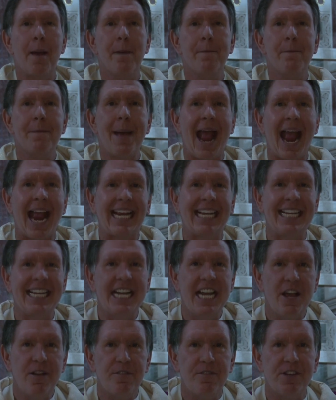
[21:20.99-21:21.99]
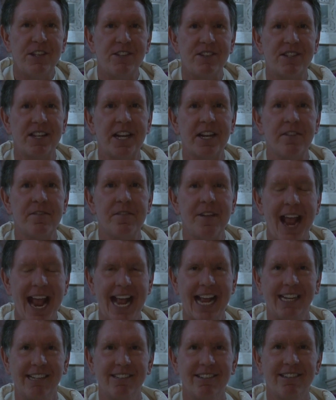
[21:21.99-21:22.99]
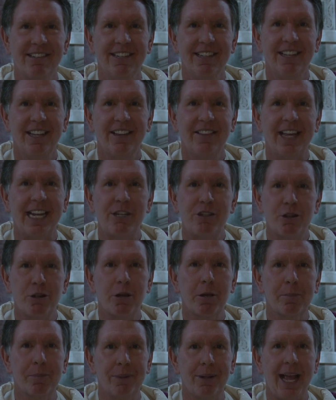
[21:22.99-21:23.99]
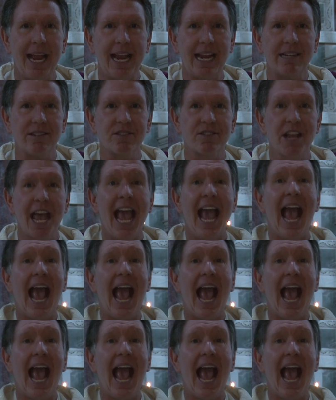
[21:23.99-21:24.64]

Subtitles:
magnificent event that took place.